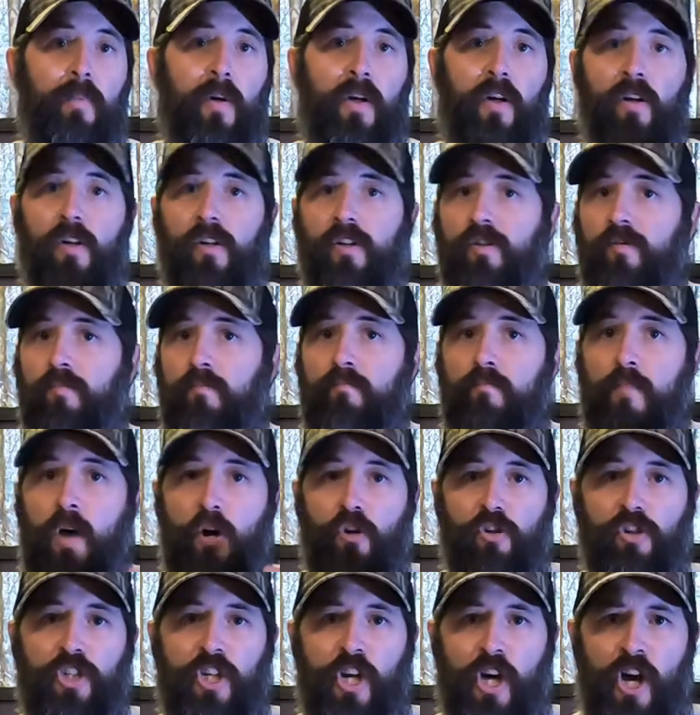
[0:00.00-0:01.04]
because
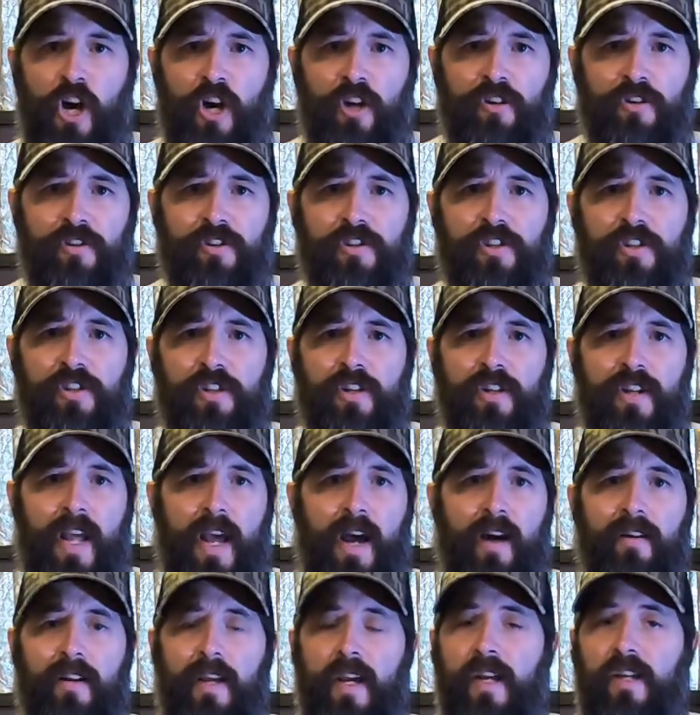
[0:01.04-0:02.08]
most hunters
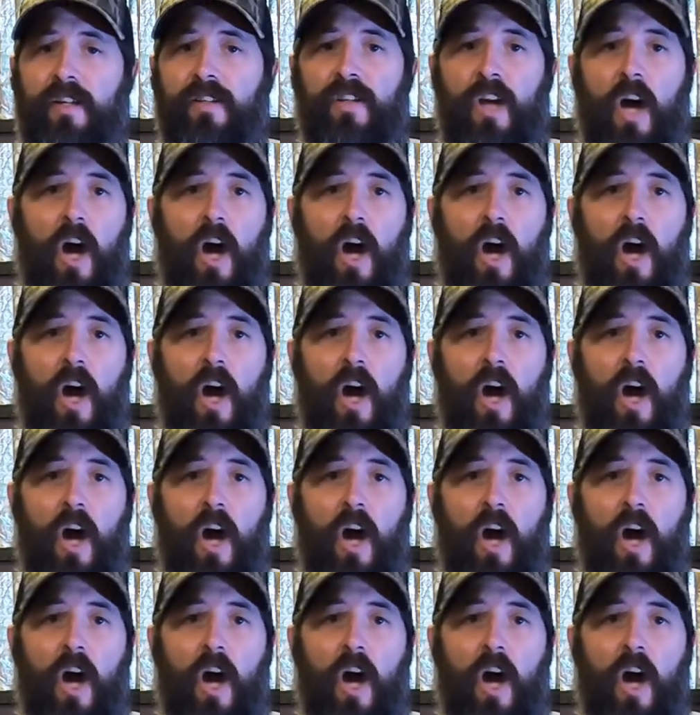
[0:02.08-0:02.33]
nowadays,